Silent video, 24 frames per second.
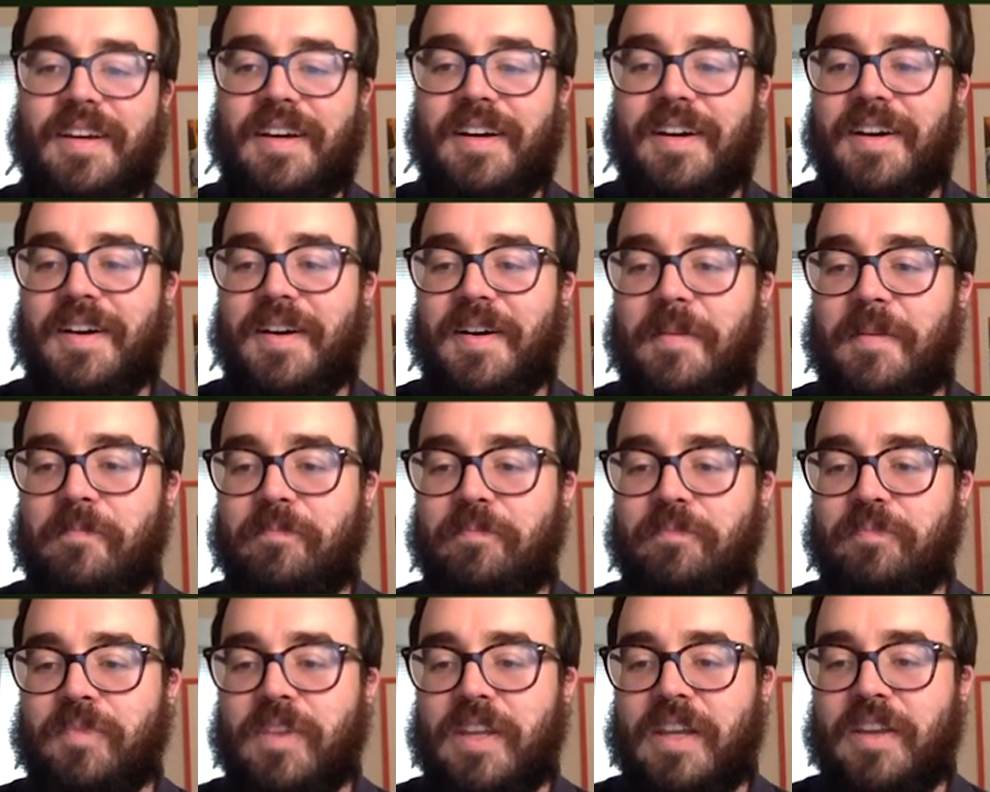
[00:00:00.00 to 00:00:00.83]

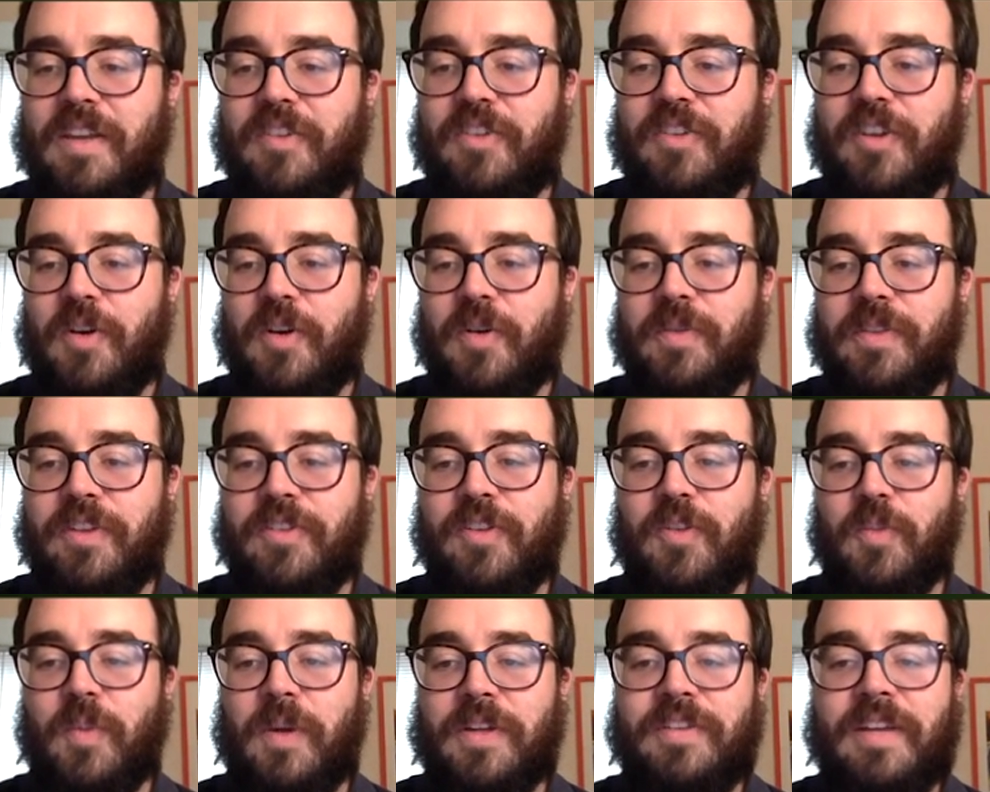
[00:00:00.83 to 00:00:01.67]
Um, so
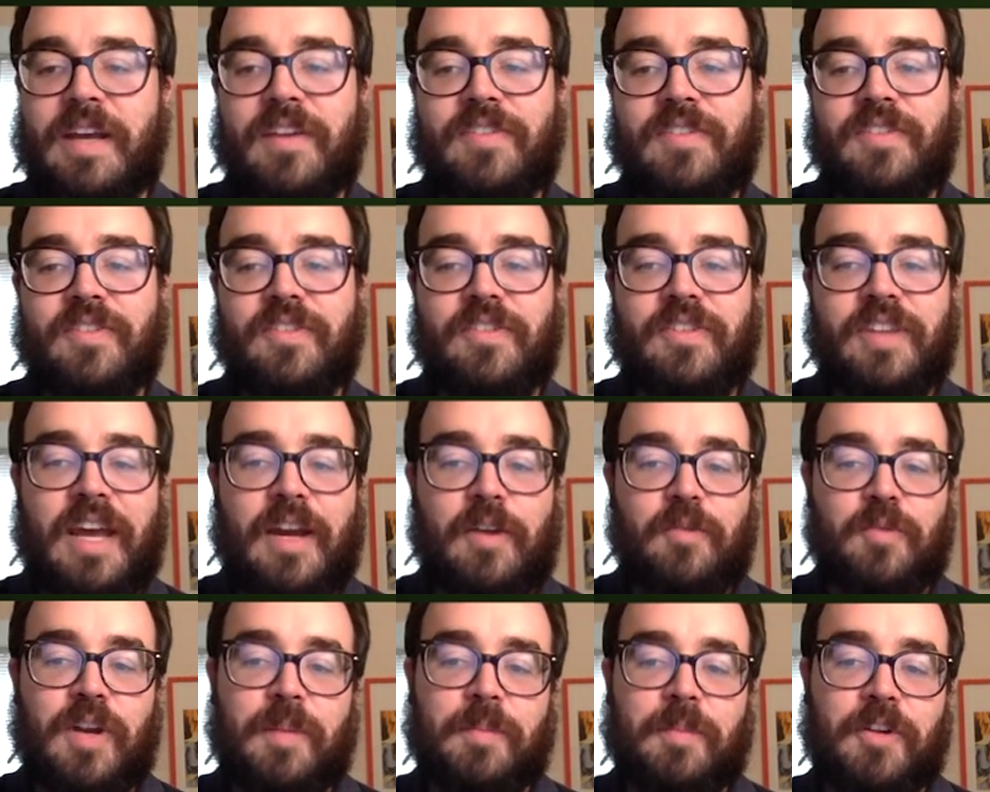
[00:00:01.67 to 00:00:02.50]
this is what test
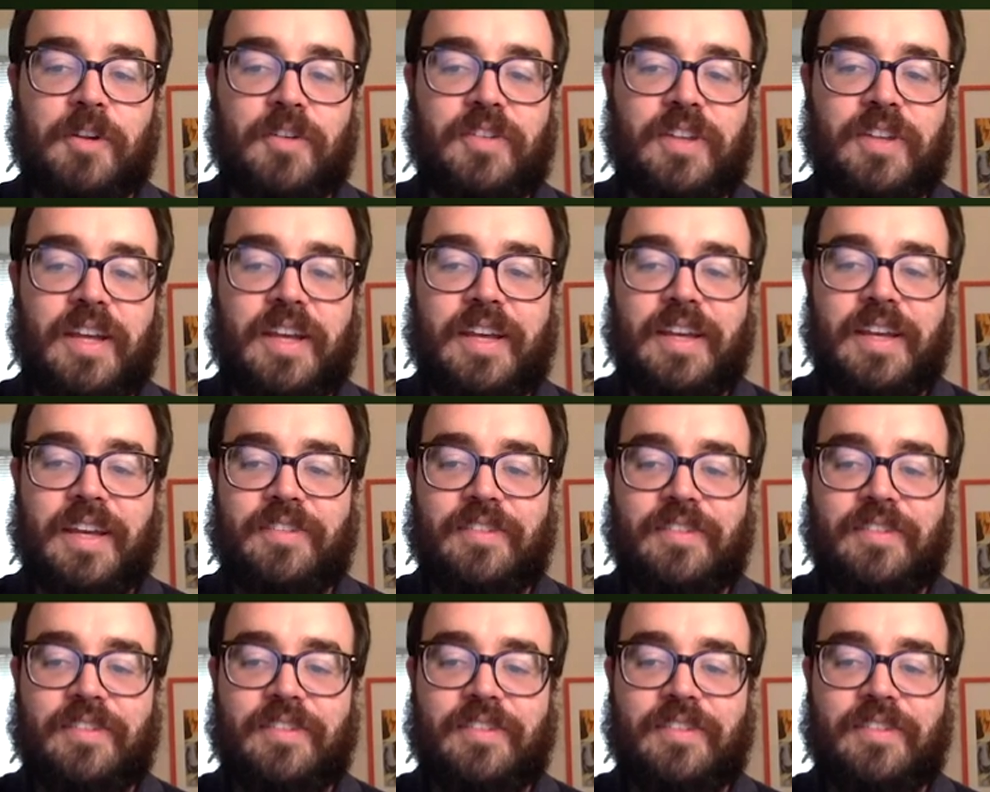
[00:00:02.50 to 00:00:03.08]
stack frame looks like.